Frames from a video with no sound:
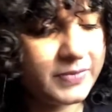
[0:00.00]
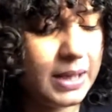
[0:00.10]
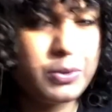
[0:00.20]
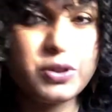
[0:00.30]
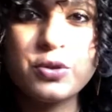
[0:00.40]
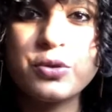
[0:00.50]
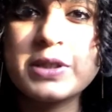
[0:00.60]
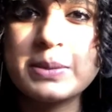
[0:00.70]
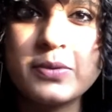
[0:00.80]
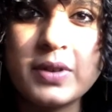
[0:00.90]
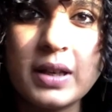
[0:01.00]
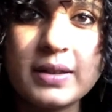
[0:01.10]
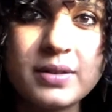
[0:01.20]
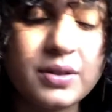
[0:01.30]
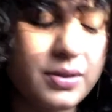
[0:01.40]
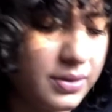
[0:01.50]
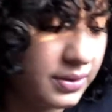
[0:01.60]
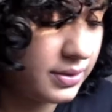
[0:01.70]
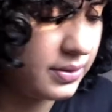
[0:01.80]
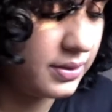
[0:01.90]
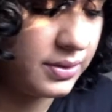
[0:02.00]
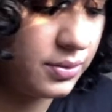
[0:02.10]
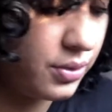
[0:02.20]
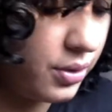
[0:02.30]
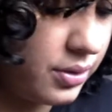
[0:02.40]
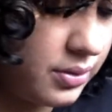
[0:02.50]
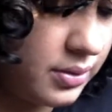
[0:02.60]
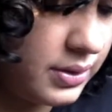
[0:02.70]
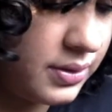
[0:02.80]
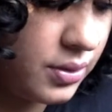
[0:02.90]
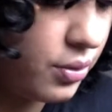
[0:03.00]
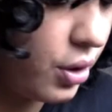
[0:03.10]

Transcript: I'm gonna show you some of the illustrations because it's so good. It's so